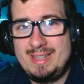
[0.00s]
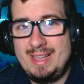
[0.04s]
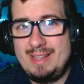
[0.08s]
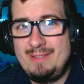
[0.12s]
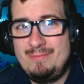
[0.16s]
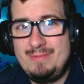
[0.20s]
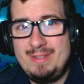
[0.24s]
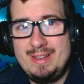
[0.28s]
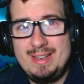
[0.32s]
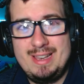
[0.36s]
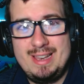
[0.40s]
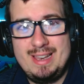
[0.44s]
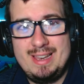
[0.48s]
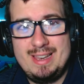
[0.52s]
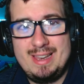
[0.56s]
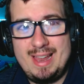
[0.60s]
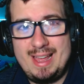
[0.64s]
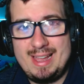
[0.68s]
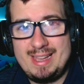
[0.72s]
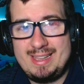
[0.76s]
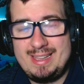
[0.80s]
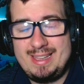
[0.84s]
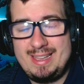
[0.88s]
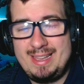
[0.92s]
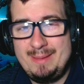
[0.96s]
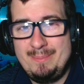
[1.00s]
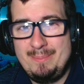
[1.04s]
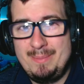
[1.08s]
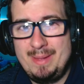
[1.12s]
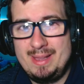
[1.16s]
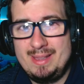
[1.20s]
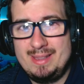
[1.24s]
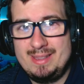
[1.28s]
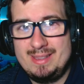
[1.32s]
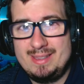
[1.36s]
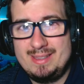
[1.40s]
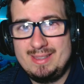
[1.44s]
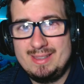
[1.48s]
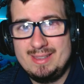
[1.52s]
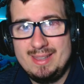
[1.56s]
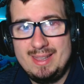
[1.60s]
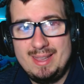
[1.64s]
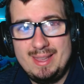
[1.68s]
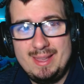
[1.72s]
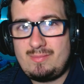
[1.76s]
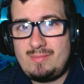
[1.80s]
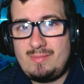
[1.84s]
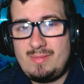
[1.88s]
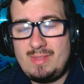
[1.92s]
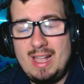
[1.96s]
I really like him, and
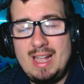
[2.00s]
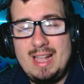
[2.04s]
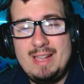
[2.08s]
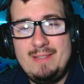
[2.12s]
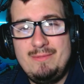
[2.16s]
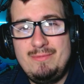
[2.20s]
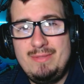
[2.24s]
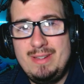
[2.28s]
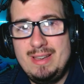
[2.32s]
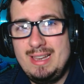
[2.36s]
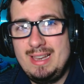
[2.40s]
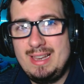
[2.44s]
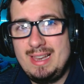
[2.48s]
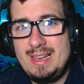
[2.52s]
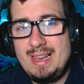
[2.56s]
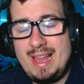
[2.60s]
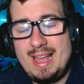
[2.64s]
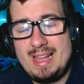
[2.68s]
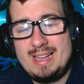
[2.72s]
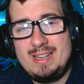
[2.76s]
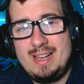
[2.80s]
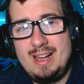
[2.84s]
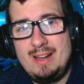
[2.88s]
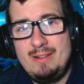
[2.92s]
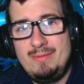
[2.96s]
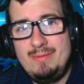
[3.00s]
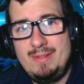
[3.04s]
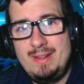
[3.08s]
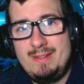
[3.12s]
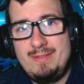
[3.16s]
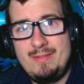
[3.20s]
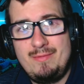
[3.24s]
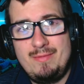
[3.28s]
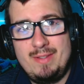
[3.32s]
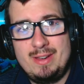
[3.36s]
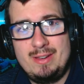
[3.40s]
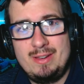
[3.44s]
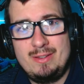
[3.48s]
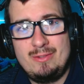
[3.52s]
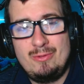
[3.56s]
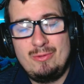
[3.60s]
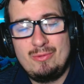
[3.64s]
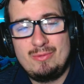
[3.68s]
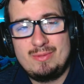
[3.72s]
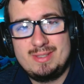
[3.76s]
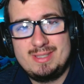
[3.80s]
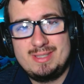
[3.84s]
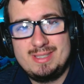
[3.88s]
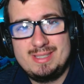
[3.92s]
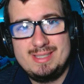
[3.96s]
I really like how everyone
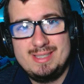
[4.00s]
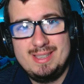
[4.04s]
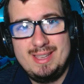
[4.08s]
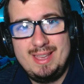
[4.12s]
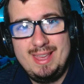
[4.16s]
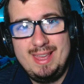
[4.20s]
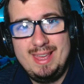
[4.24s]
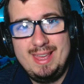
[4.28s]
looks.